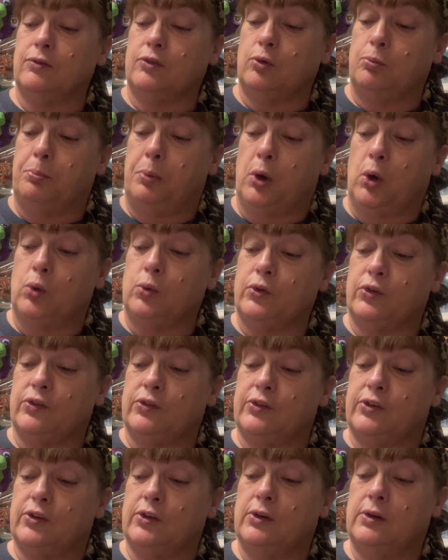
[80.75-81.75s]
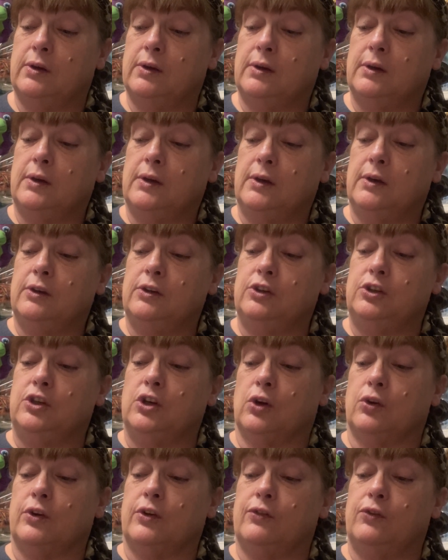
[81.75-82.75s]
to post
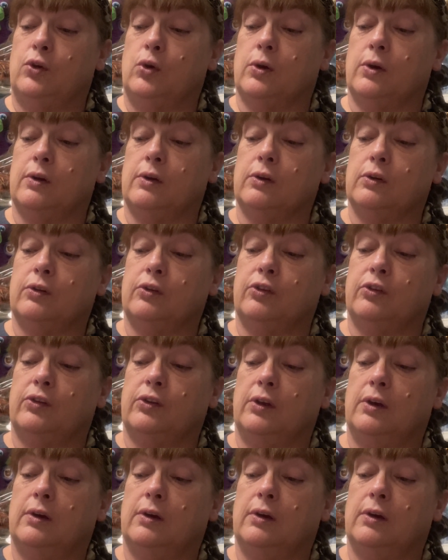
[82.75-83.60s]
Yarnavores.